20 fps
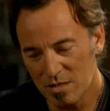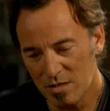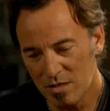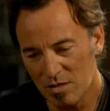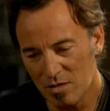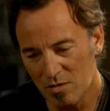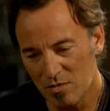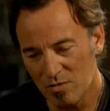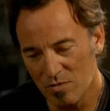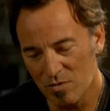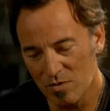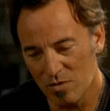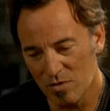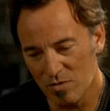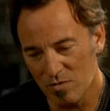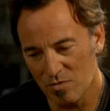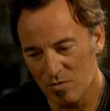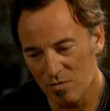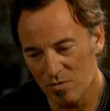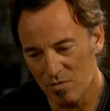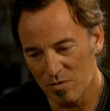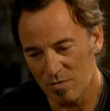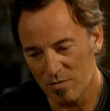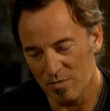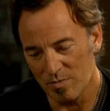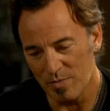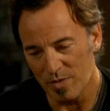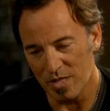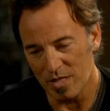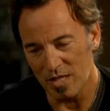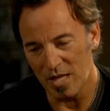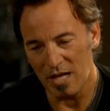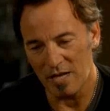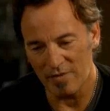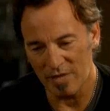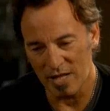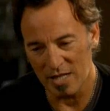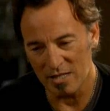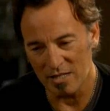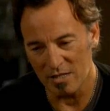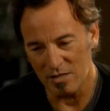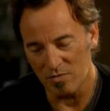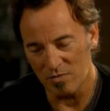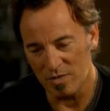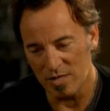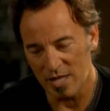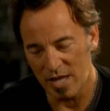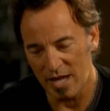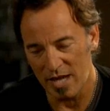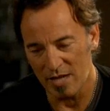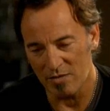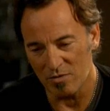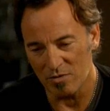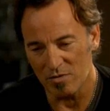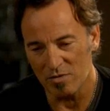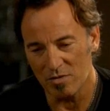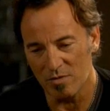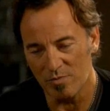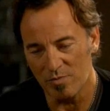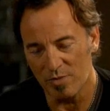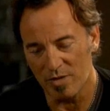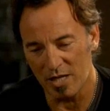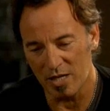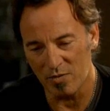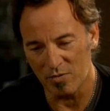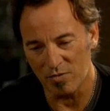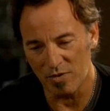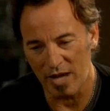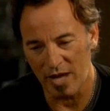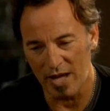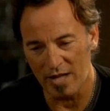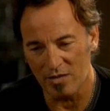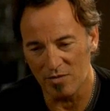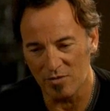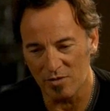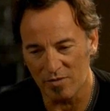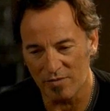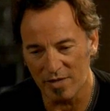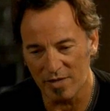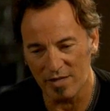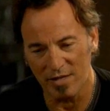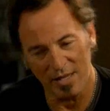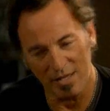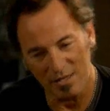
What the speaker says: so a lot of it had to do with that. Also, the place we're at, it's sort of like,